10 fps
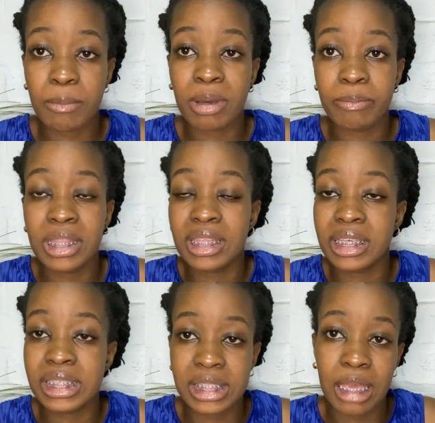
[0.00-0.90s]
up in the
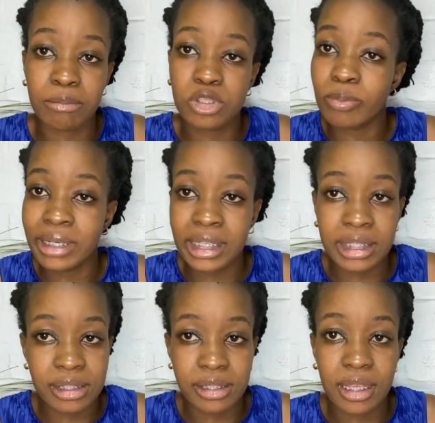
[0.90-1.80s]
exam, so please
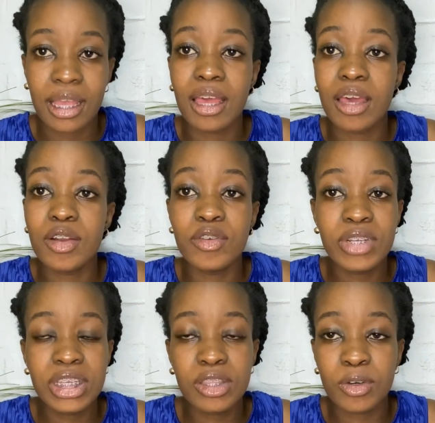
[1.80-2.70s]

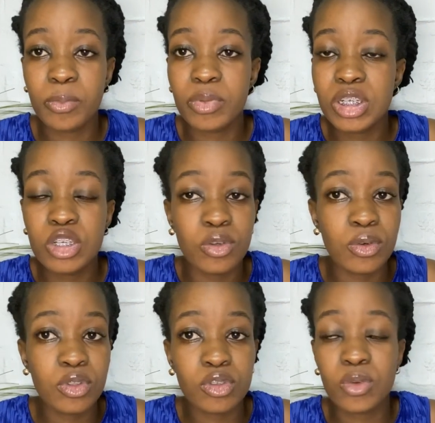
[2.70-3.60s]
do
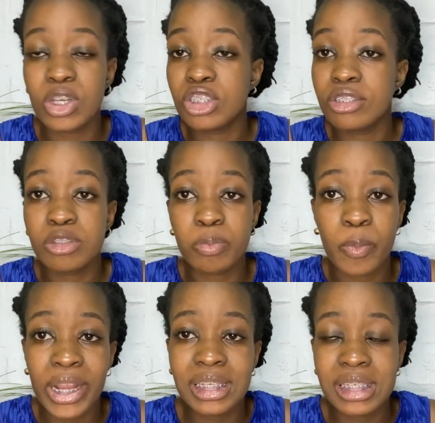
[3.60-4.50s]
those questions,
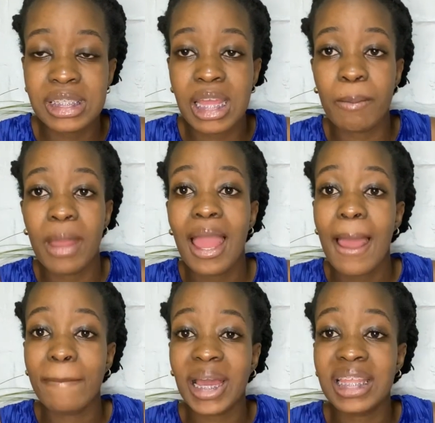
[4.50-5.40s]
practice them.
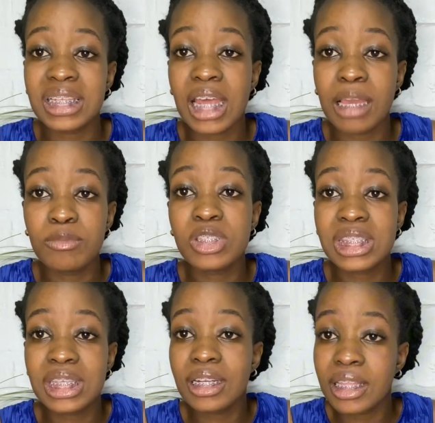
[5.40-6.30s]
By the time you
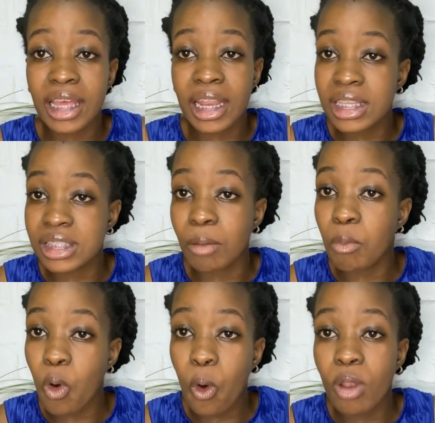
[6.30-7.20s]
sit in that exam
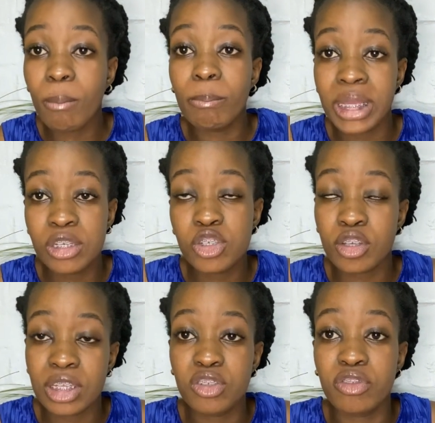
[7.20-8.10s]
hall, make sure
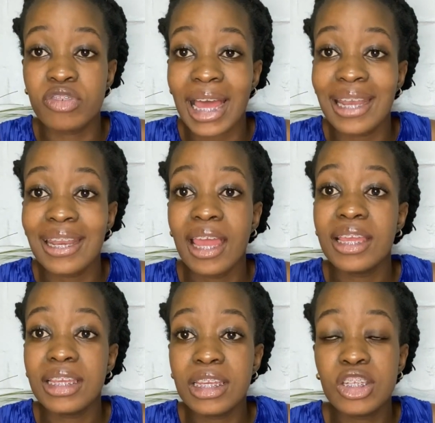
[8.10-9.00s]
that you've done
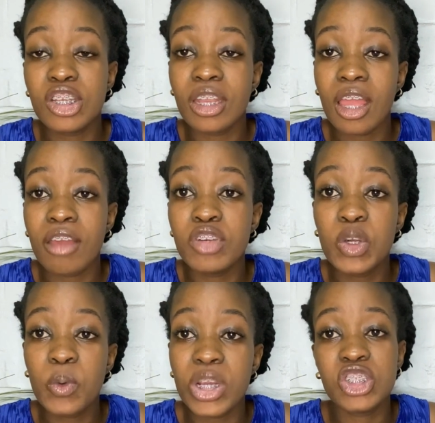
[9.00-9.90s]
each and every
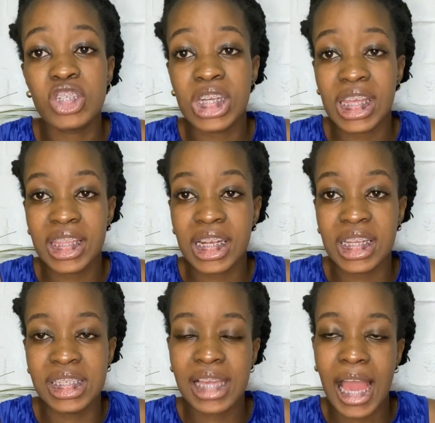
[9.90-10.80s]
question in the
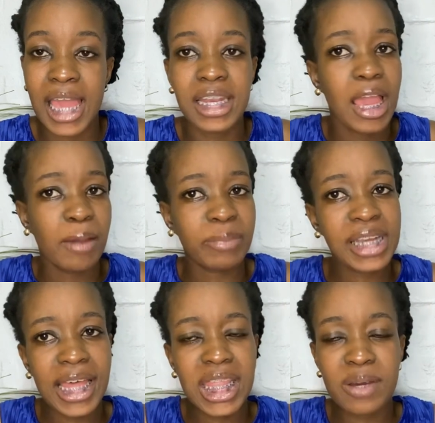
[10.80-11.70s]
lead guide. But
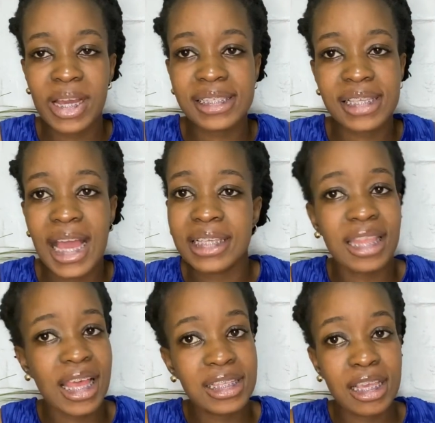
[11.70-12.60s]
otherwise, guys,
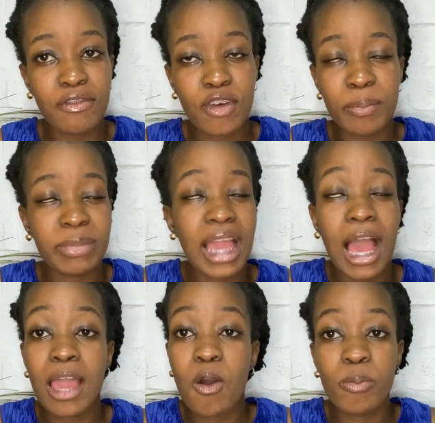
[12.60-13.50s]
that's it from me.
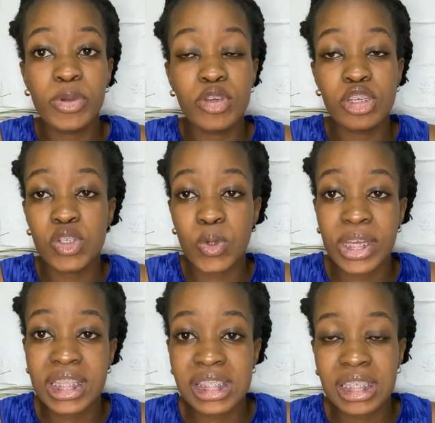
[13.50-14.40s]
I hope you enjoyed
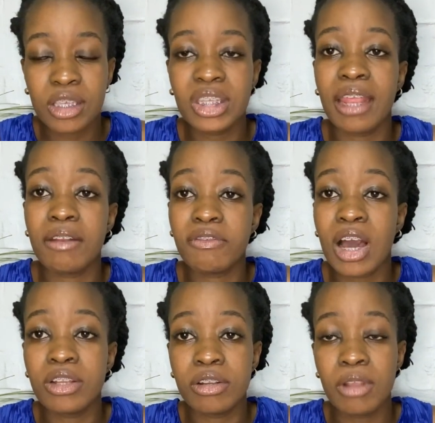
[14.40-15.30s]
the session and
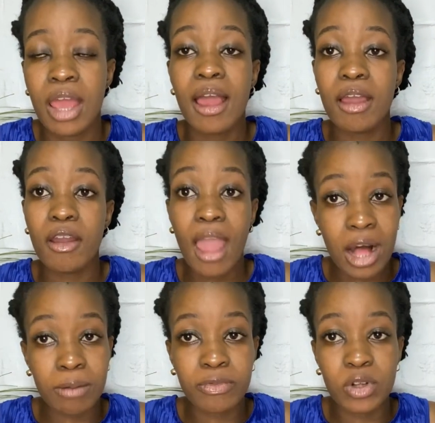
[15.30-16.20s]
found it
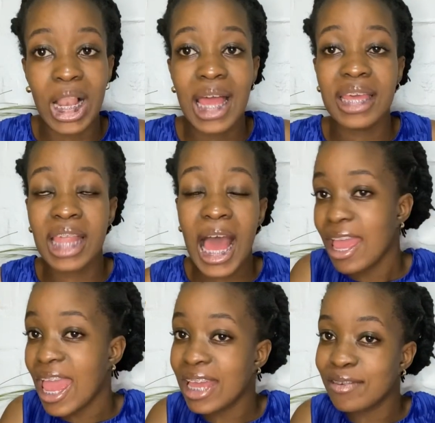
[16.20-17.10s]
helpful.
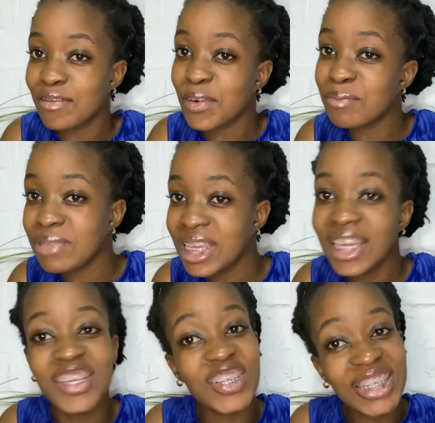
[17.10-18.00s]
And from me,
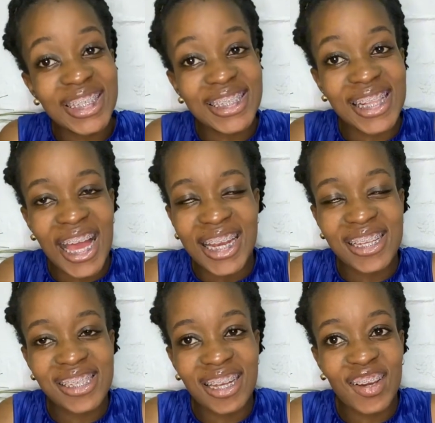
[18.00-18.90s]
your legal guardian,
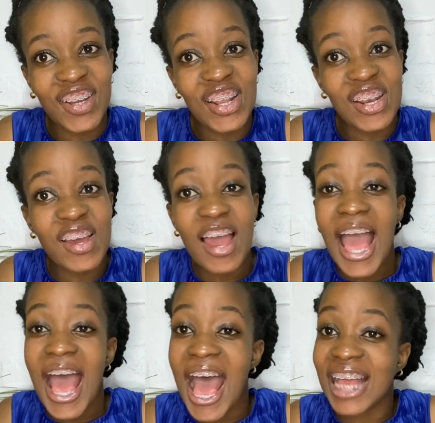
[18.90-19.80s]
Sheila Kololo.
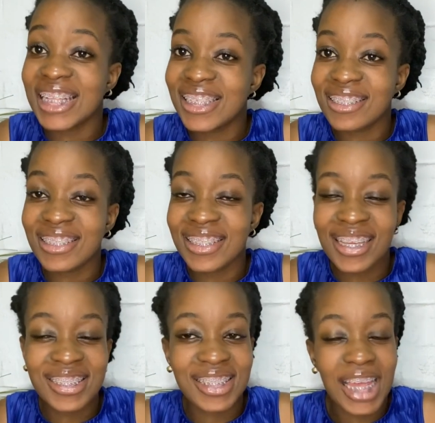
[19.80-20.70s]
Until
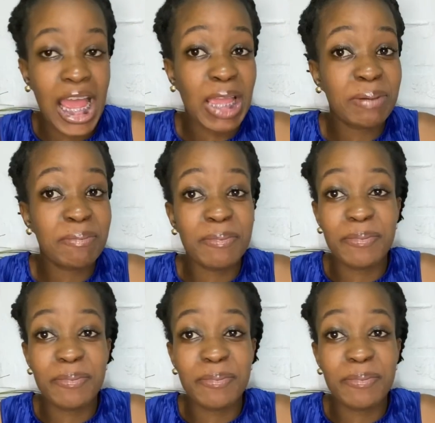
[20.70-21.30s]
next time,